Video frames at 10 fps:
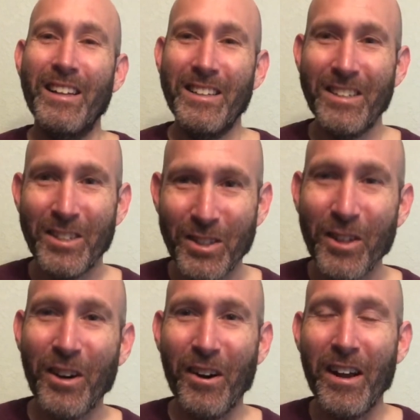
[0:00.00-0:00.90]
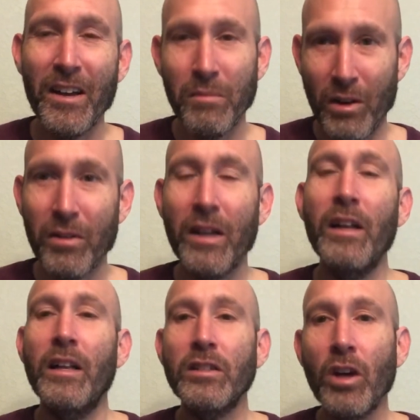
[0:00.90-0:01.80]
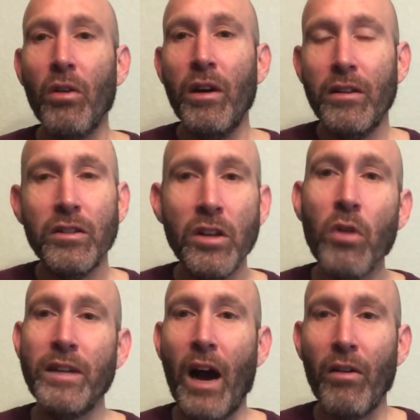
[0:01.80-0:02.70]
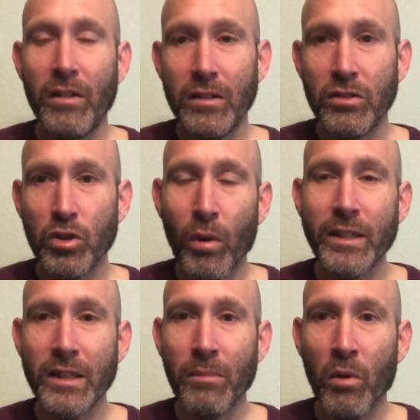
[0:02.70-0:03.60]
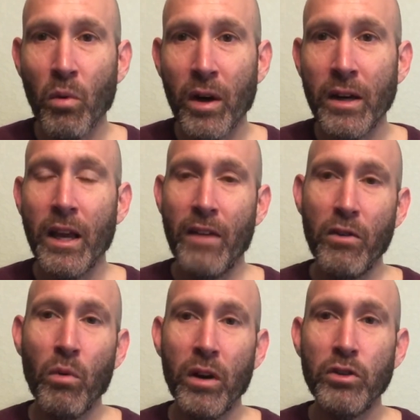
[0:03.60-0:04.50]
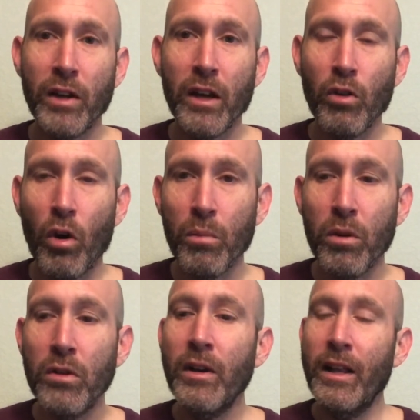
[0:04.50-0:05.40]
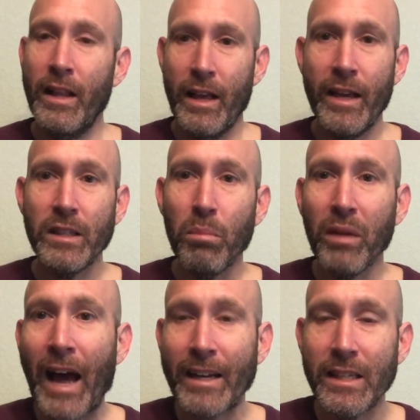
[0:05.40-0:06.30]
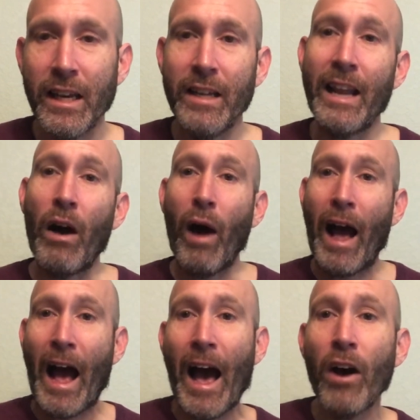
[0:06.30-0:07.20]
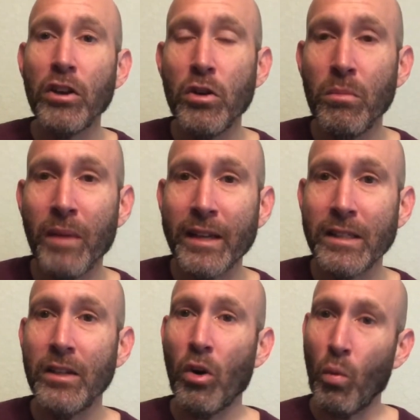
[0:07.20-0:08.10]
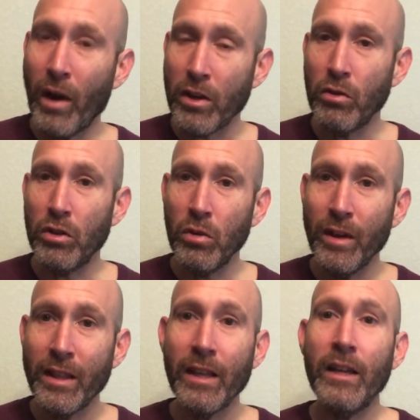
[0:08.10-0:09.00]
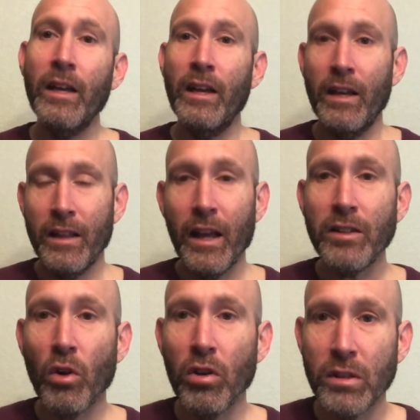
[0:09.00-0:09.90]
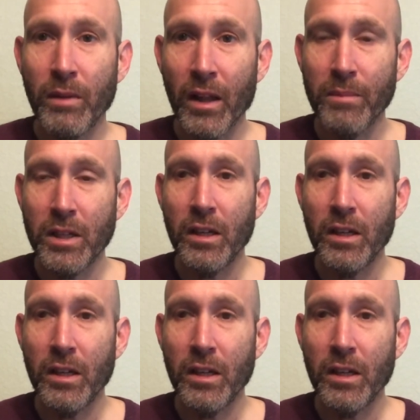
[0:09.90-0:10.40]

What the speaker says: sugar and milk. So no doubt, choice number one, if you want to drink a cold brew, is a black tea. Now, how you mix it or what you do with it, that's ultimately up to